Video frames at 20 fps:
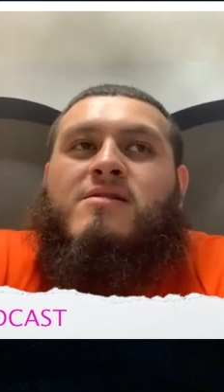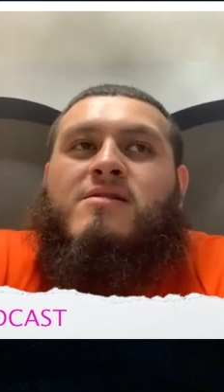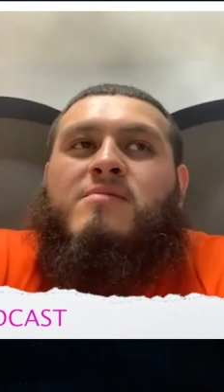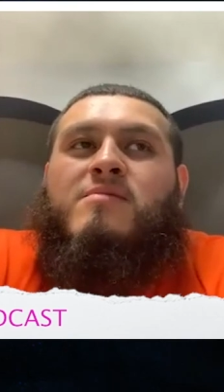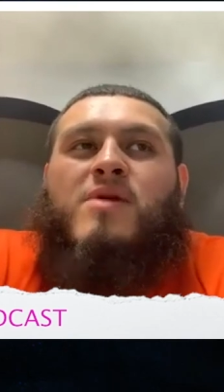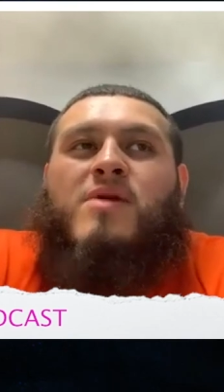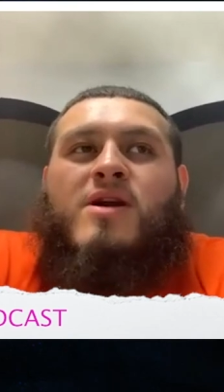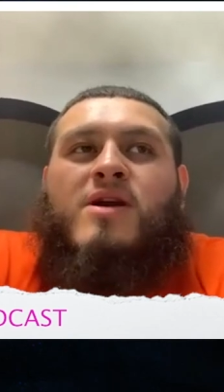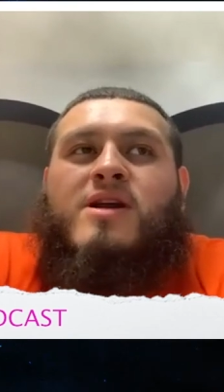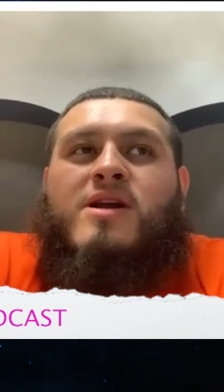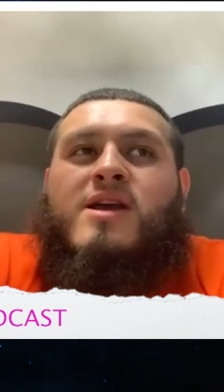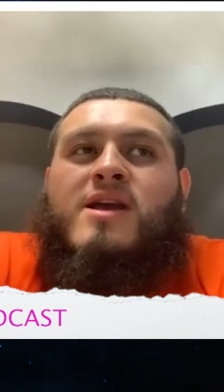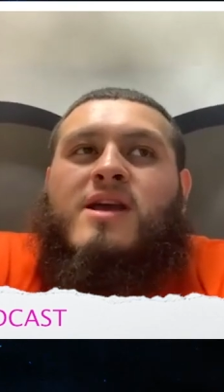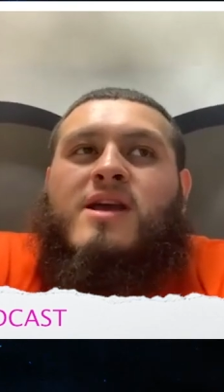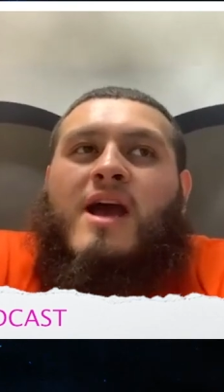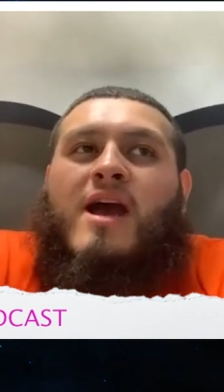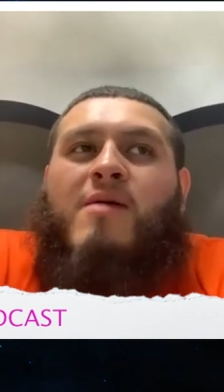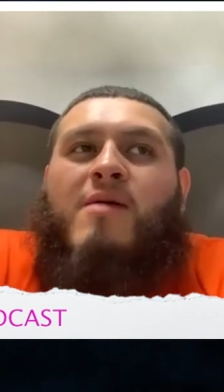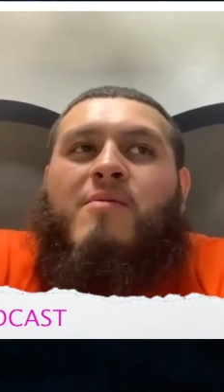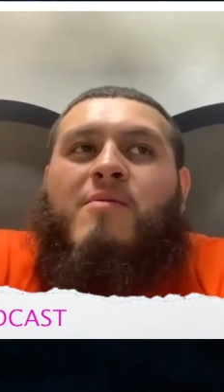market,
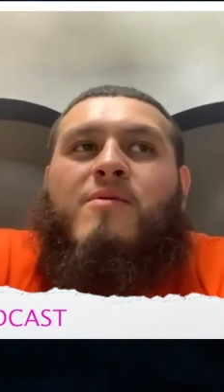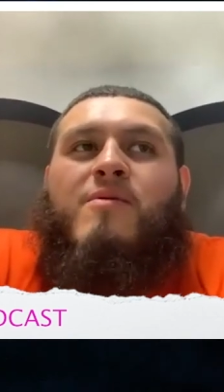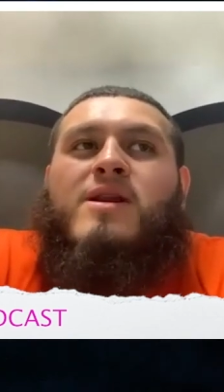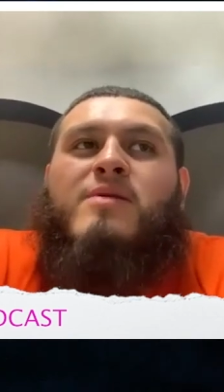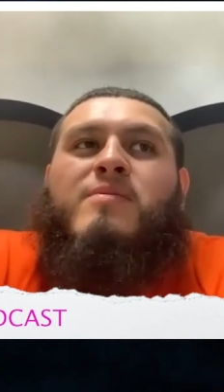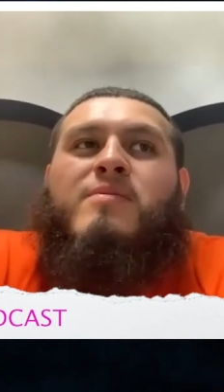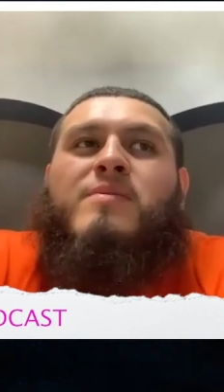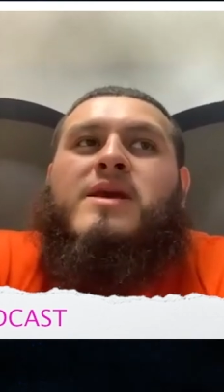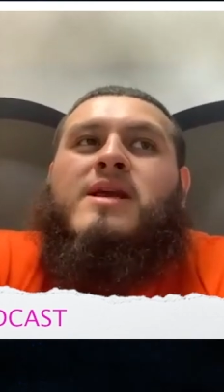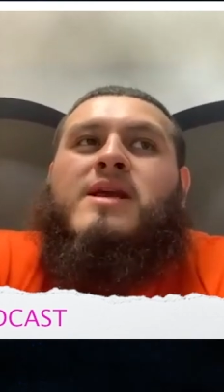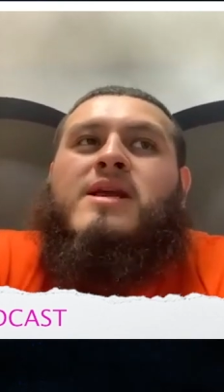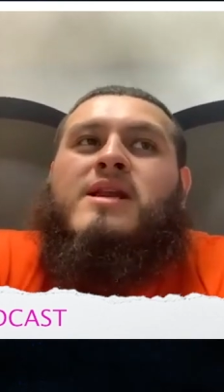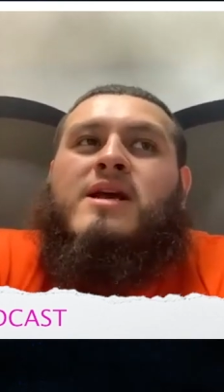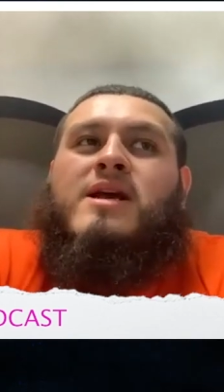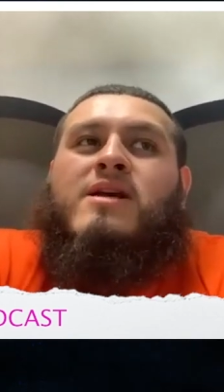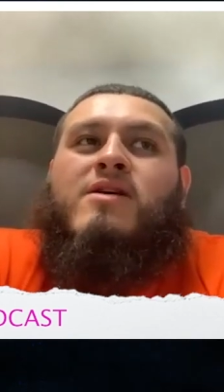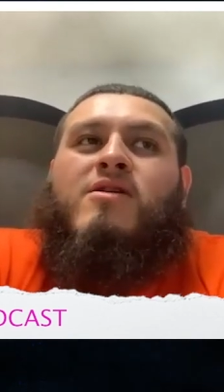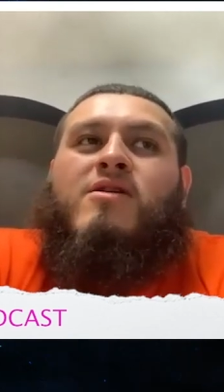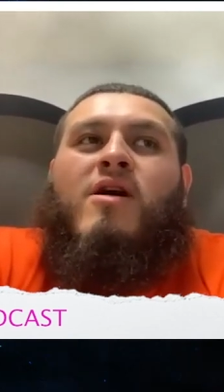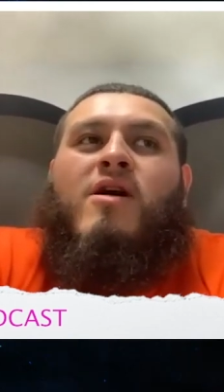I really mean
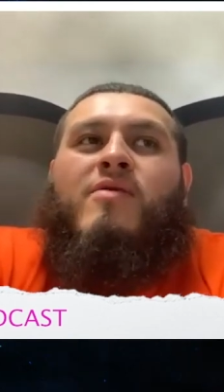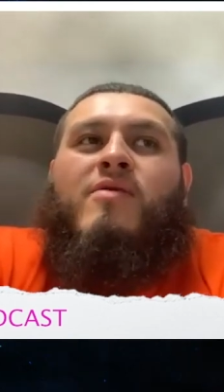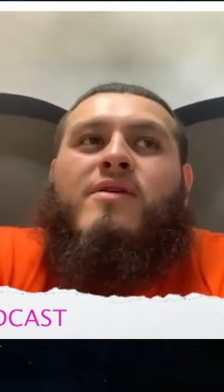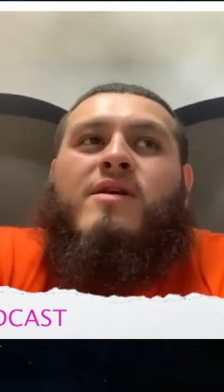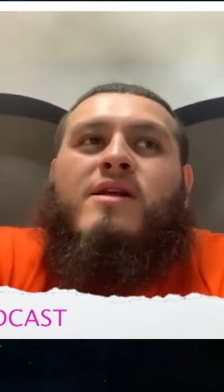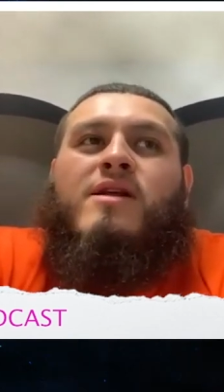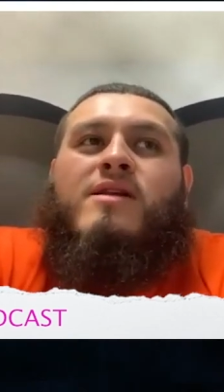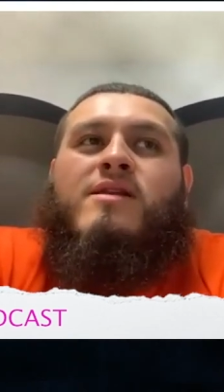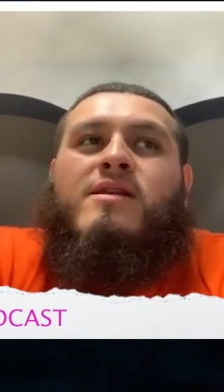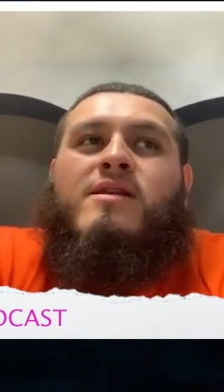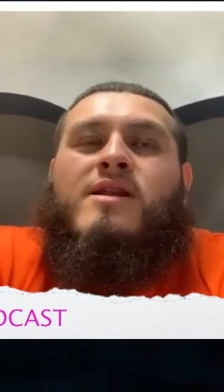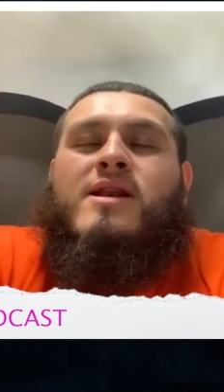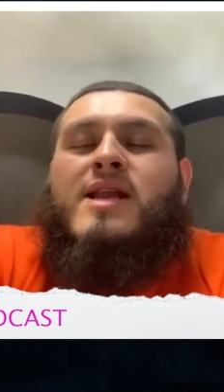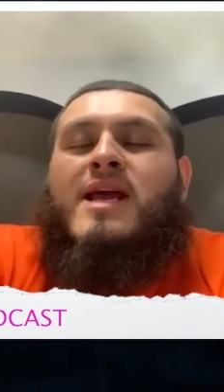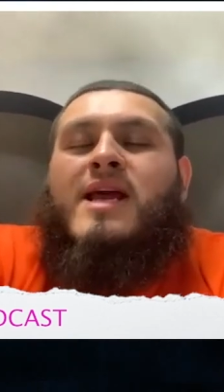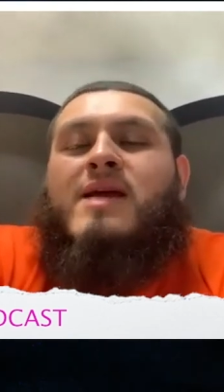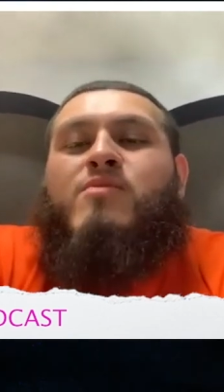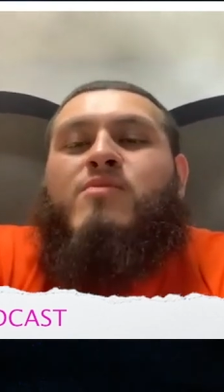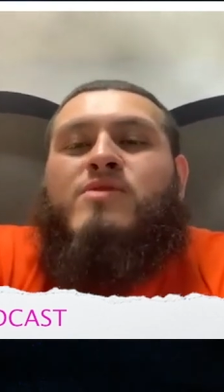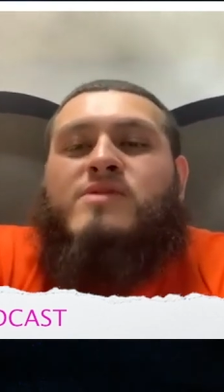on the
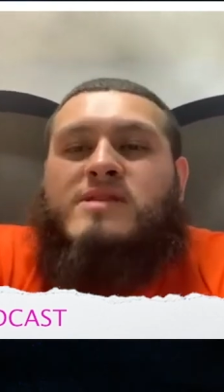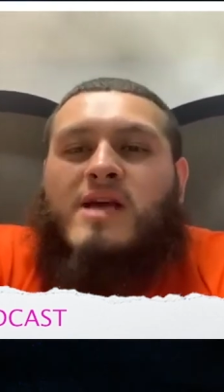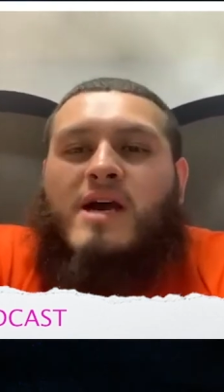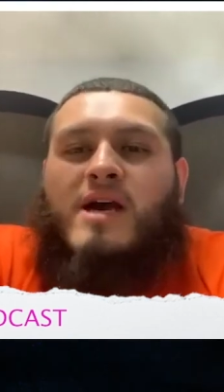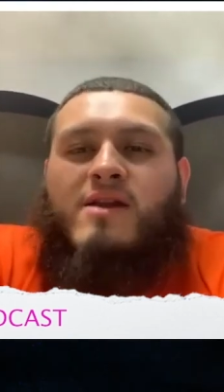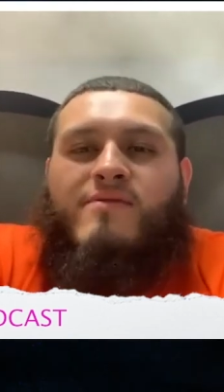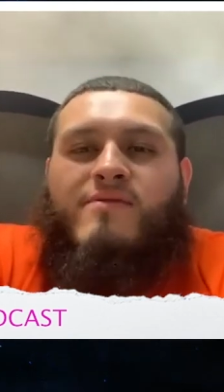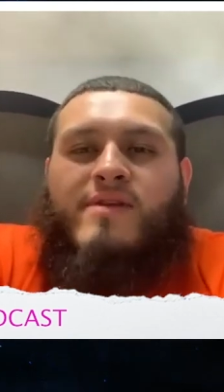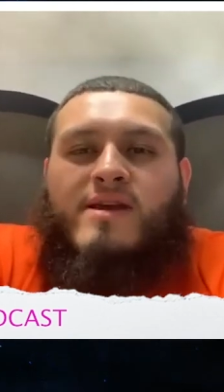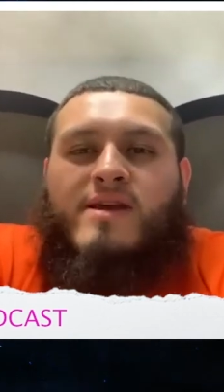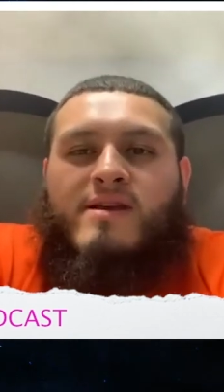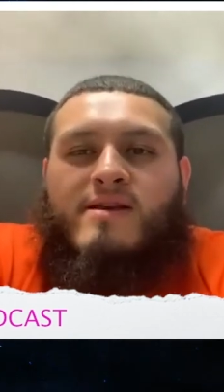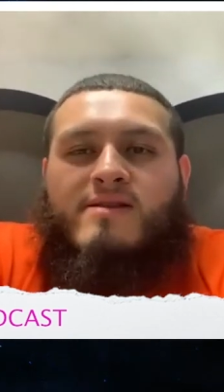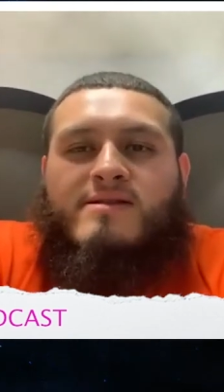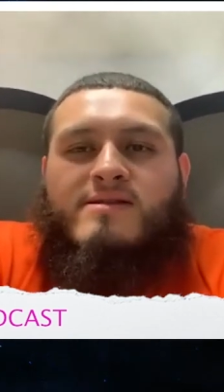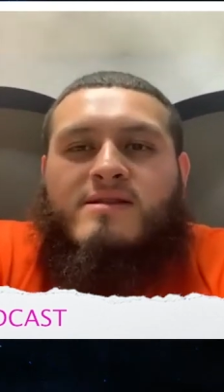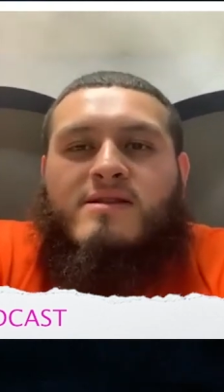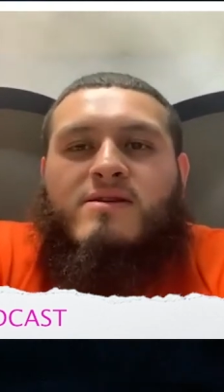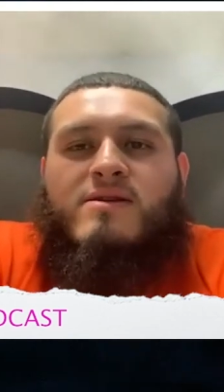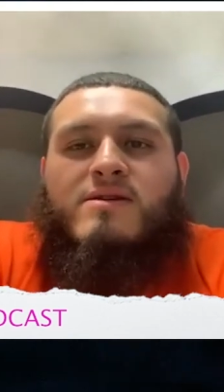label side of
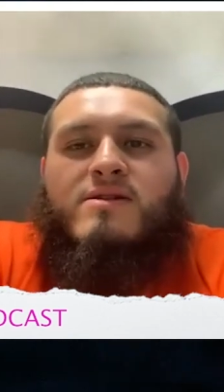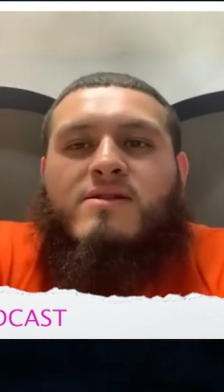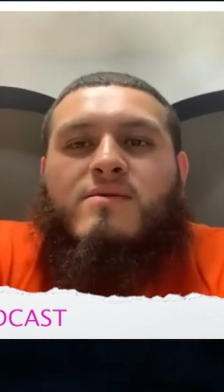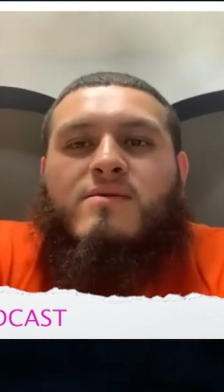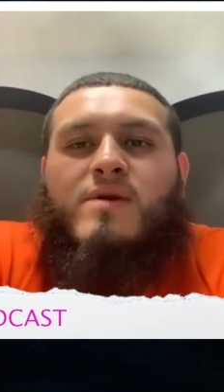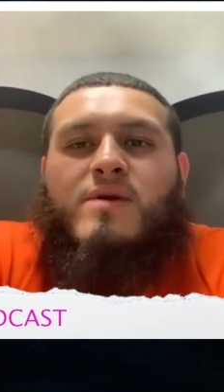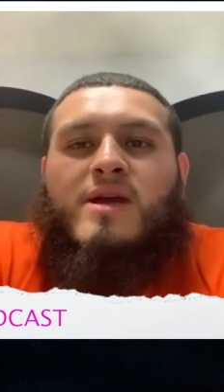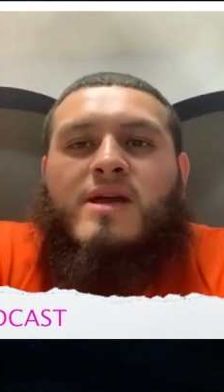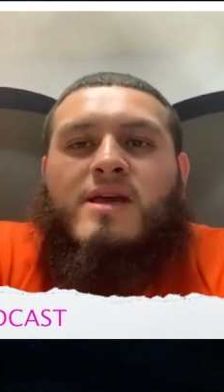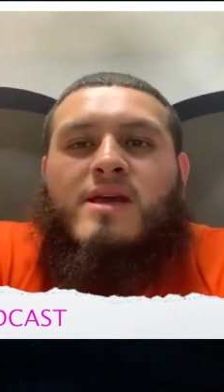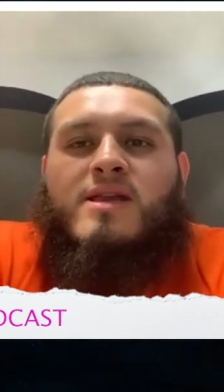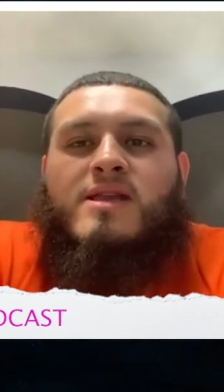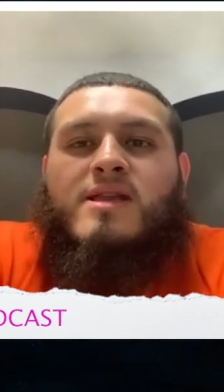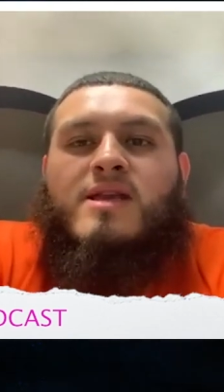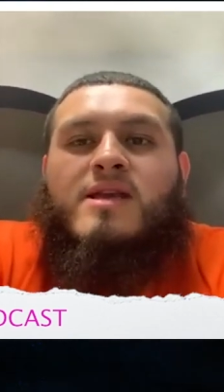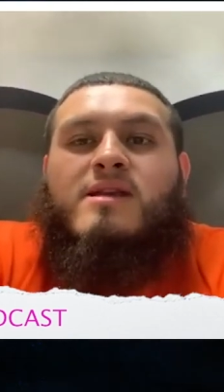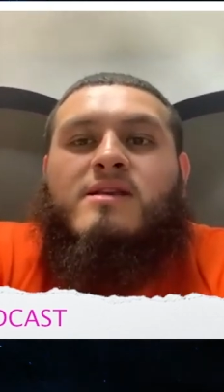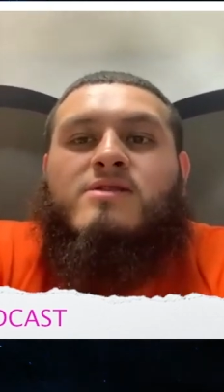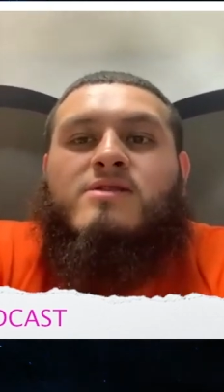things, the way things